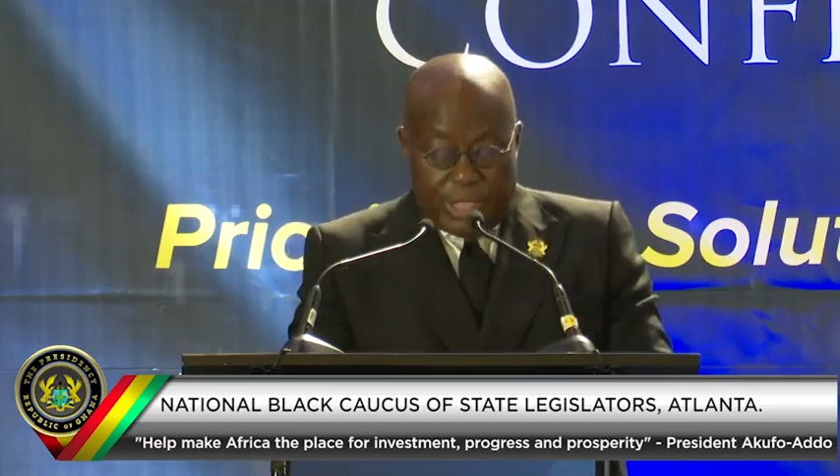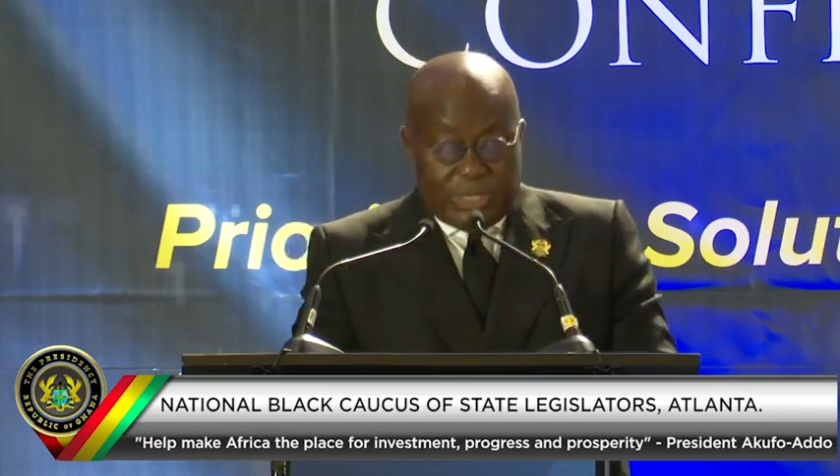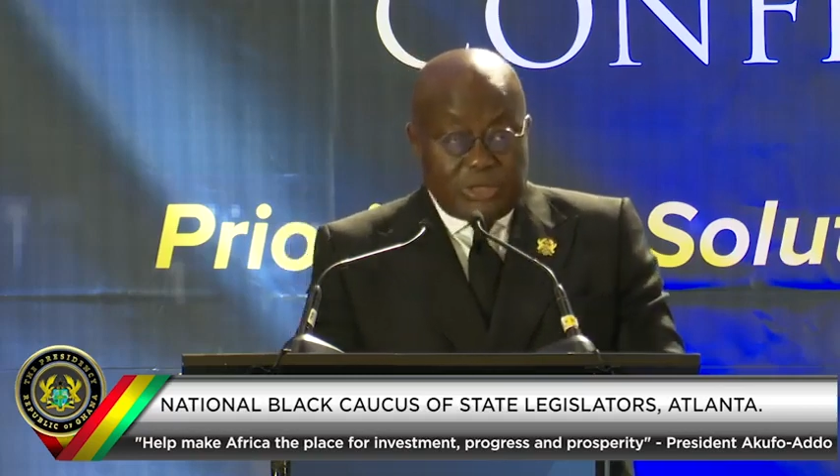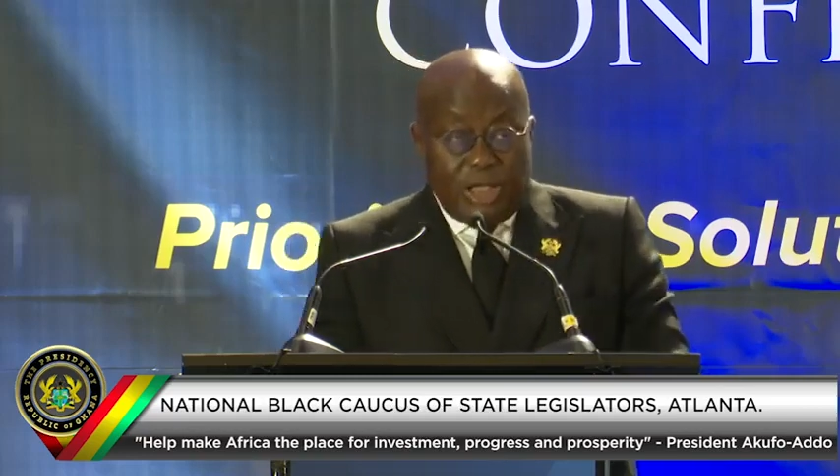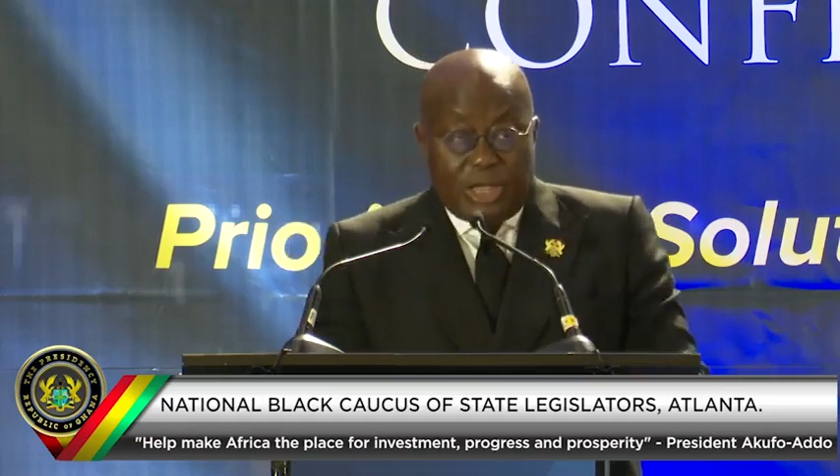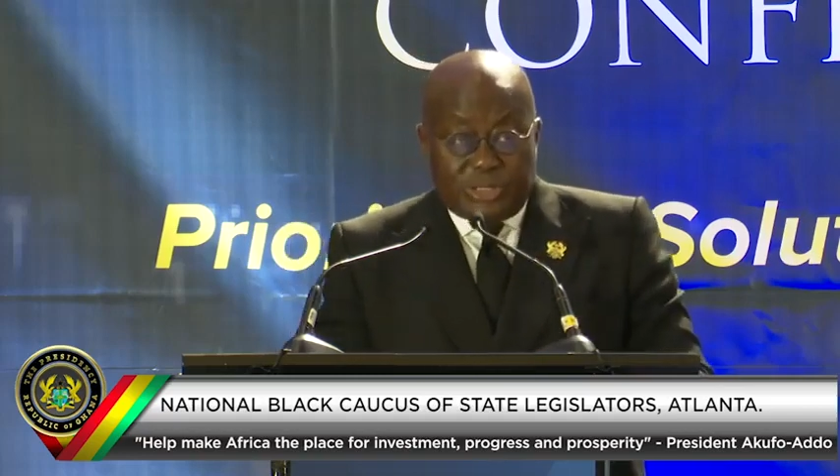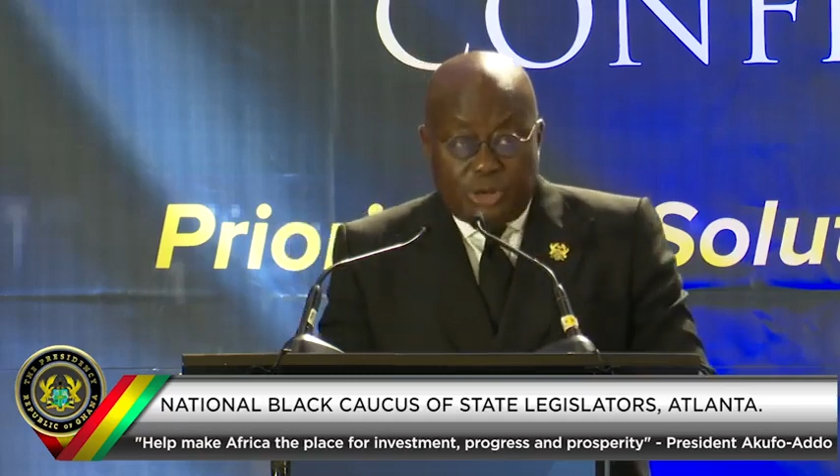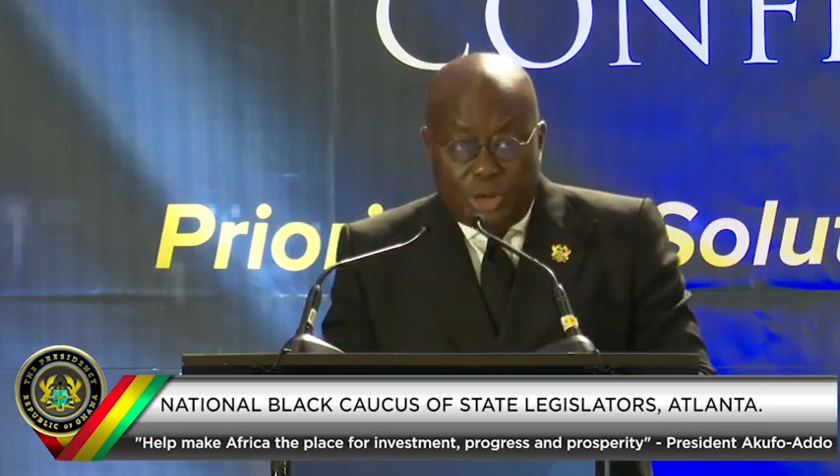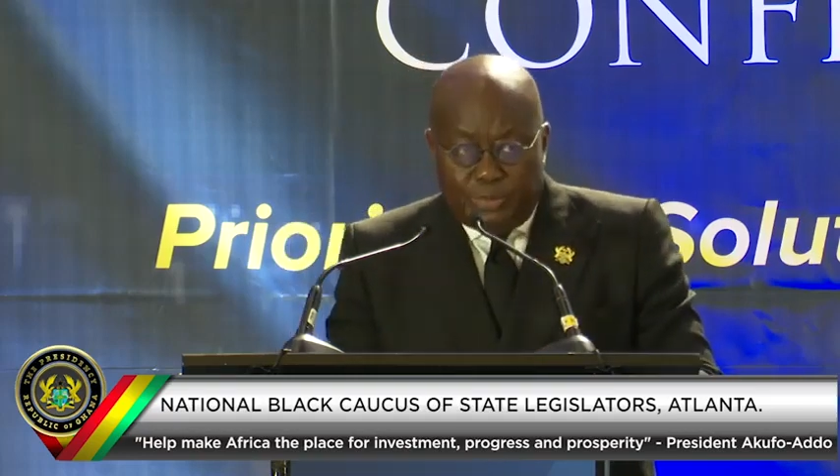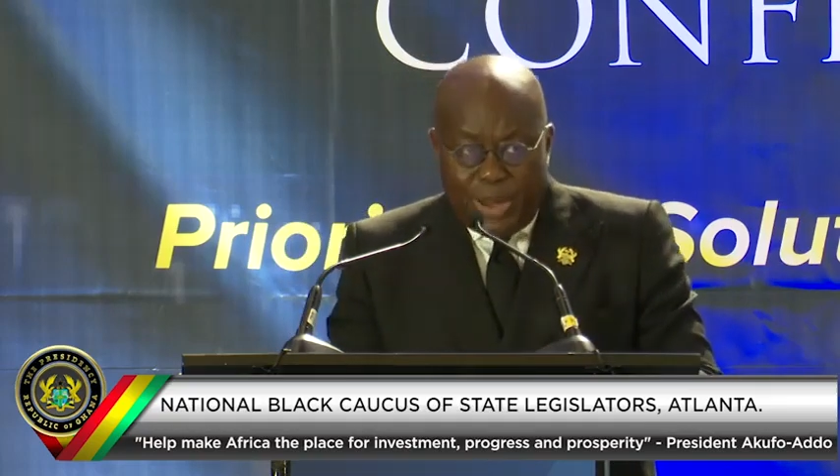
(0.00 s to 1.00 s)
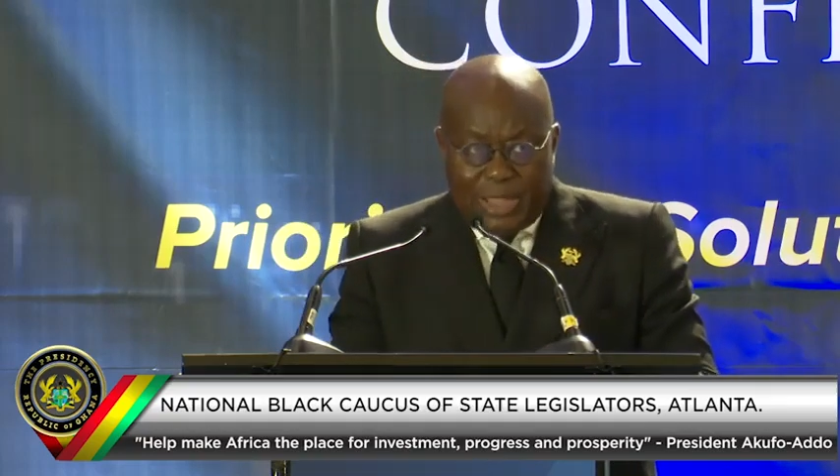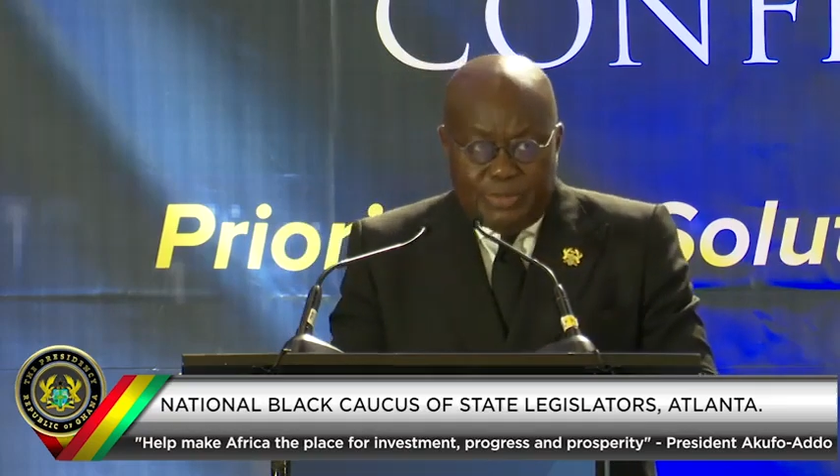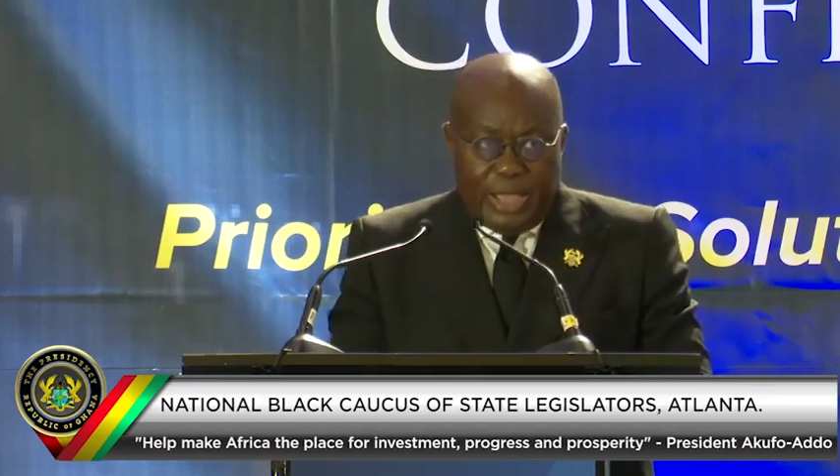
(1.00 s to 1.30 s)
As long as you're a black